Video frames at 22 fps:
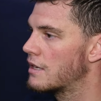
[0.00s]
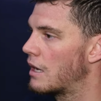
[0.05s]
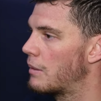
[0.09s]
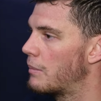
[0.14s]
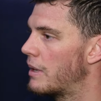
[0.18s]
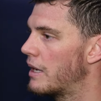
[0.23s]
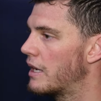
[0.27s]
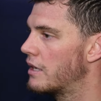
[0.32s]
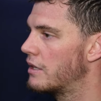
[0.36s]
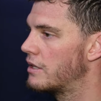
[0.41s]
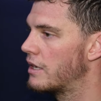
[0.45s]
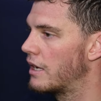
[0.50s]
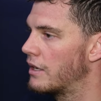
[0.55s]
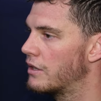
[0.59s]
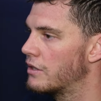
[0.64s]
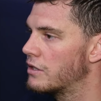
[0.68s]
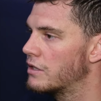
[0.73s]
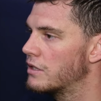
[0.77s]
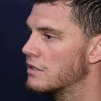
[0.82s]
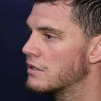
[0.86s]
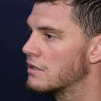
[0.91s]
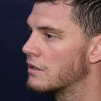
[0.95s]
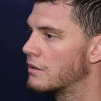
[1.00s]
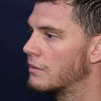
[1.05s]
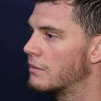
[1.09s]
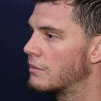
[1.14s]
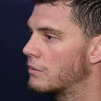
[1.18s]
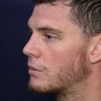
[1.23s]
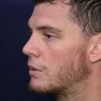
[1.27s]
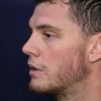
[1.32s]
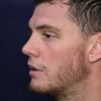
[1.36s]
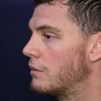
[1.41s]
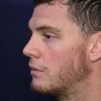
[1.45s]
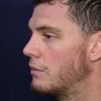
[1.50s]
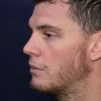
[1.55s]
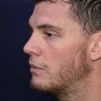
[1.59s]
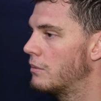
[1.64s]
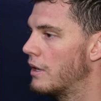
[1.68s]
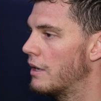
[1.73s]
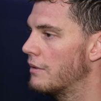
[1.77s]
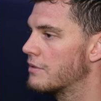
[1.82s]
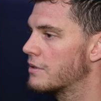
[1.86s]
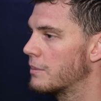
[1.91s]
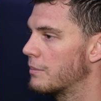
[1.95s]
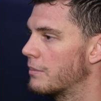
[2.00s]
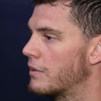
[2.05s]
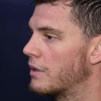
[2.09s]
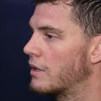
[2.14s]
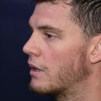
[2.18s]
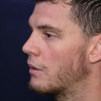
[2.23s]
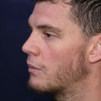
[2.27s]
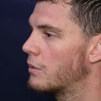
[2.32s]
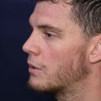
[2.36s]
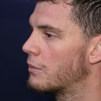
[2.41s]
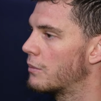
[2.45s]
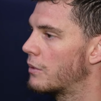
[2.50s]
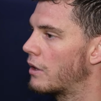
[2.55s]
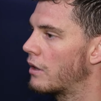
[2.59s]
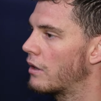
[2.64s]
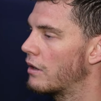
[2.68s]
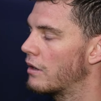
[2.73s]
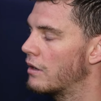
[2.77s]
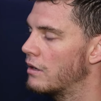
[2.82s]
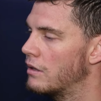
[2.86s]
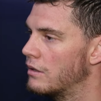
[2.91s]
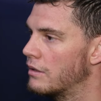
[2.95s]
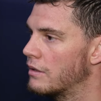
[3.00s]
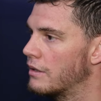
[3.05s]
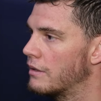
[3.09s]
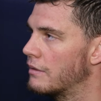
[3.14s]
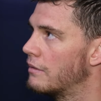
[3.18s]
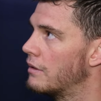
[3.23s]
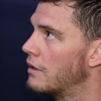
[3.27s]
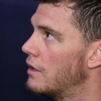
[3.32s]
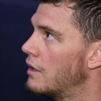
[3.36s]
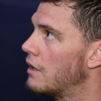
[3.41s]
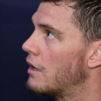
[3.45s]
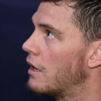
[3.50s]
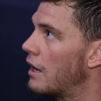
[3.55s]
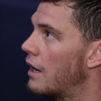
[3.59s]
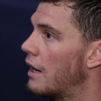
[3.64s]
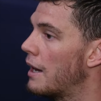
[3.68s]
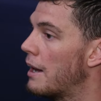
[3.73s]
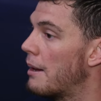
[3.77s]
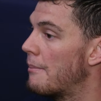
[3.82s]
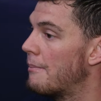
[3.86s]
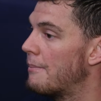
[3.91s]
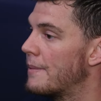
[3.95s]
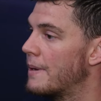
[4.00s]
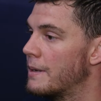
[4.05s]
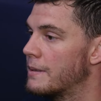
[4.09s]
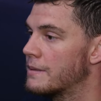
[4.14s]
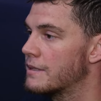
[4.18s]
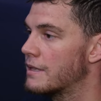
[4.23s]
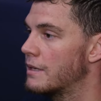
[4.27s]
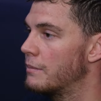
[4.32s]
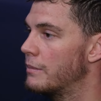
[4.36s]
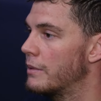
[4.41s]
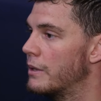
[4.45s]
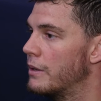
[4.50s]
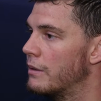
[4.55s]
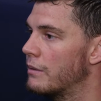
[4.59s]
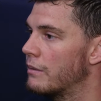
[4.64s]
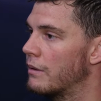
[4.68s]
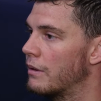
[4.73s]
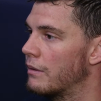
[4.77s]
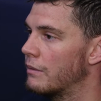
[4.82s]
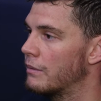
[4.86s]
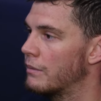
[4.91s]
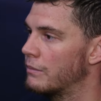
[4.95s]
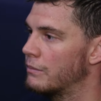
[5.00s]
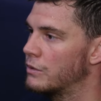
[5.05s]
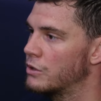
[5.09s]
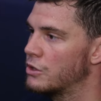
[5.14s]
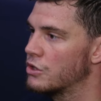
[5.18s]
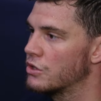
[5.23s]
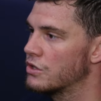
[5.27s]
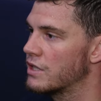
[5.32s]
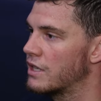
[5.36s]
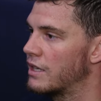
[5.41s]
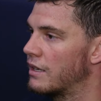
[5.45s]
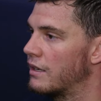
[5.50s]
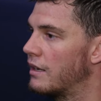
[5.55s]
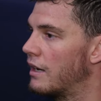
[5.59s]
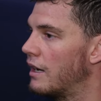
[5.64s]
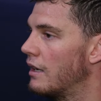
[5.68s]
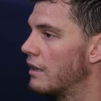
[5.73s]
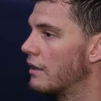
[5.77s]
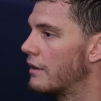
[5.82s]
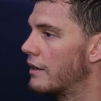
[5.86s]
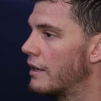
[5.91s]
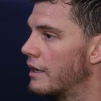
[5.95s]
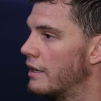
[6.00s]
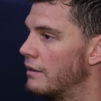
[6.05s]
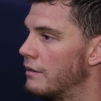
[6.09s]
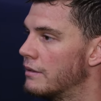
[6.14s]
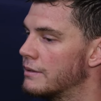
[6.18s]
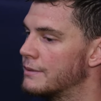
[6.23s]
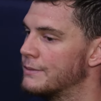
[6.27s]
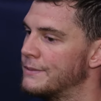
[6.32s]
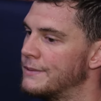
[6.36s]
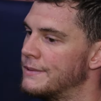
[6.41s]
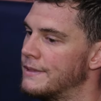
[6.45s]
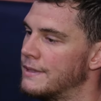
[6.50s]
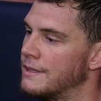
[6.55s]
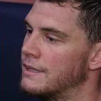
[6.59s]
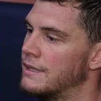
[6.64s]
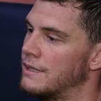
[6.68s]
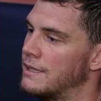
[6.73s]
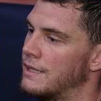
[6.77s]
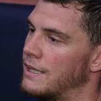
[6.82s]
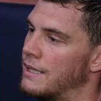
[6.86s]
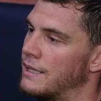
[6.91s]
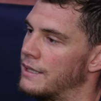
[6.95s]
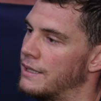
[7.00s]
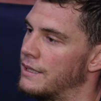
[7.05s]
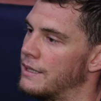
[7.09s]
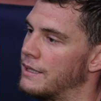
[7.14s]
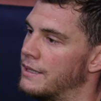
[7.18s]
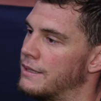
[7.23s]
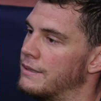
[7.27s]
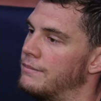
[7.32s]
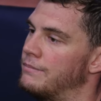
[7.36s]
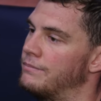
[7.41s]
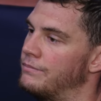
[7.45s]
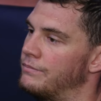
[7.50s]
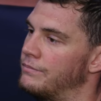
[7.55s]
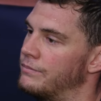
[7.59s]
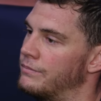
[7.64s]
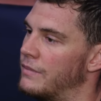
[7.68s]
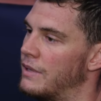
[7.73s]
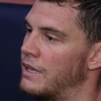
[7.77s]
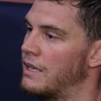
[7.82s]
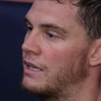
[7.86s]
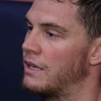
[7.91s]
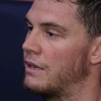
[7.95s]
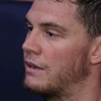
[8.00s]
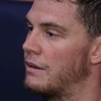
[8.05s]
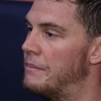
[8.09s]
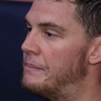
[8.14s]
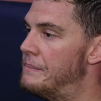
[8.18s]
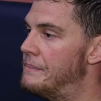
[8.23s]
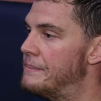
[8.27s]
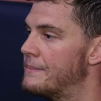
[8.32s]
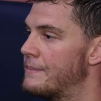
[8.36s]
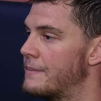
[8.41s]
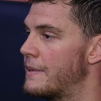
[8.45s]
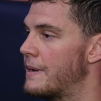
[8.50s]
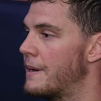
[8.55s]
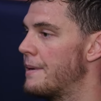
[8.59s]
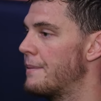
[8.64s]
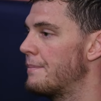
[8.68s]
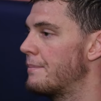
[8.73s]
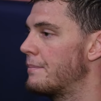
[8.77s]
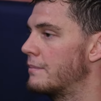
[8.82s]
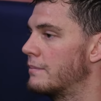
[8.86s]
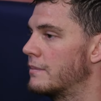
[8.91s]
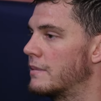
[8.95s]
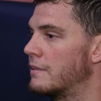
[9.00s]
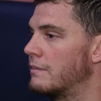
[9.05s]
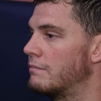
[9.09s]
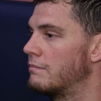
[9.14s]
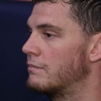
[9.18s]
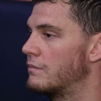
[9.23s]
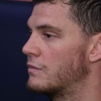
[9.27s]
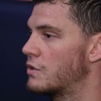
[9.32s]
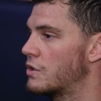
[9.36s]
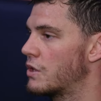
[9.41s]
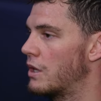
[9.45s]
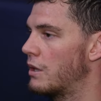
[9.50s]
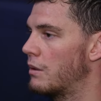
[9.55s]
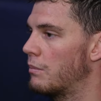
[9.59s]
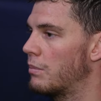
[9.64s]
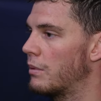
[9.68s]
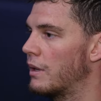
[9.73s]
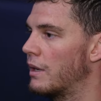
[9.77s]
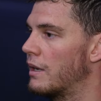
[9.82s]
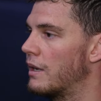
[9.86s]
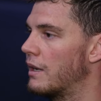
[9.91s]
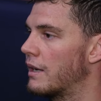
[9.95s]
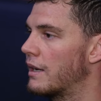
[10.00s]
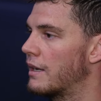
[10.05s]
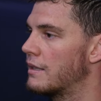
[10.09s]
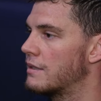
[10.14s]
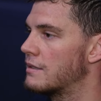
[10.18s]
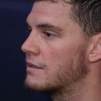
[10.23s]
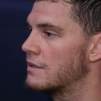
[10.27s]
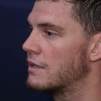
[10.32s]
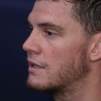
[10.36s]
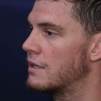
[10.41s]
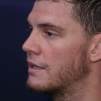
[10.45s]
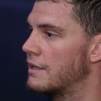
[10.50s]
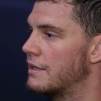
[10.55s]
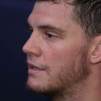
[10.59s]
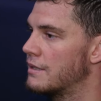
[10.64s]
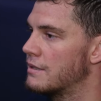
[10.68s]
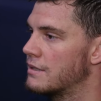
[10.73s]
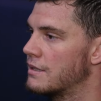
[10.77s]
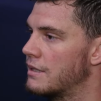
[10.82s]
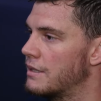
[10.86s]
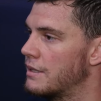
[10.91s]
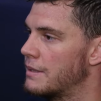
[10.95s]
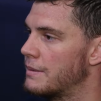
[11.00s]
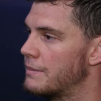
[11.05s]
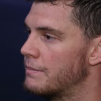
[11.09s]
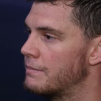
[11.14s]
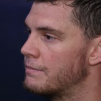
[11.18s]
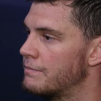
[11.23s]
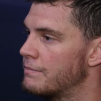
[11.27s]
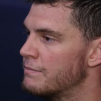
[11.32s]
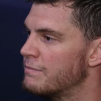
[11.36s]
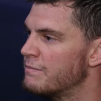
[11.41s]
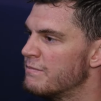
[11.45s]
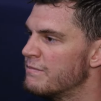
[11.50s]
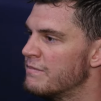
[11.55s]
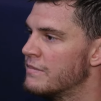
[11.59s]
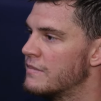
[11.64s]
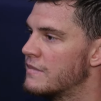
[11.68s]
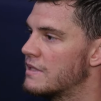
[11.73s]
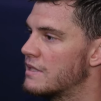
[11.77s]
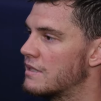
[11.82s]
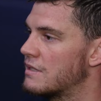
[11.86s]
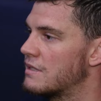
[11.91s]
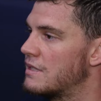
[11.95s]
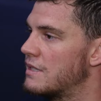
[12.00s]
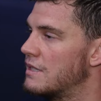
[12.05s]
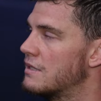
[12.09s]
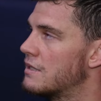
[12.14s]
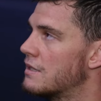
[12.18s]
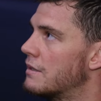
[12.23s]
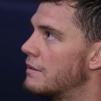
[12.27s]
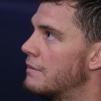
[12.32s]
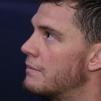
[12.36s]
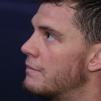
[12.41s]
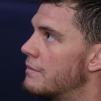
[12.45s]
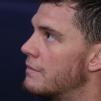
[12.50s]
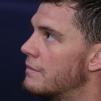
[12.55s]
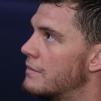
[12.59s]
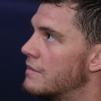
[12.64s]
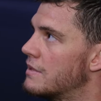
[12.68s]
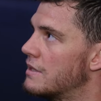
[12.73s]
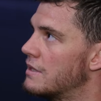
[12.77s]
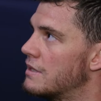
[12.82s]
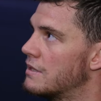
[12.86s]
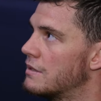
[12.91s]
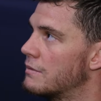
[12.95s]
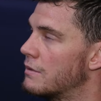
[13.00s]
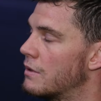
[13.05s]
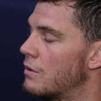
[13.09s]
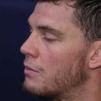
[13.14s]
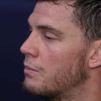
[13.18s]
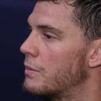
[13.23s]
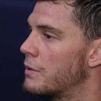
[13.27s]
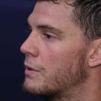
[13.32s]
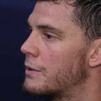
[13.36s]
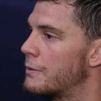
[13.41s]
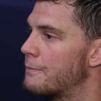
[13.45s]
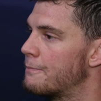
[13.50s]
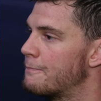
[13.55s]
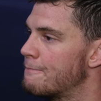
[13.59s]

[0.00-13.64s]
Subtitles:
make it dangerous, and we have something that we're working on, and yeah, it's gonna be good. We're just gonna dial it in, and yeah, trying to play like it's a season opener.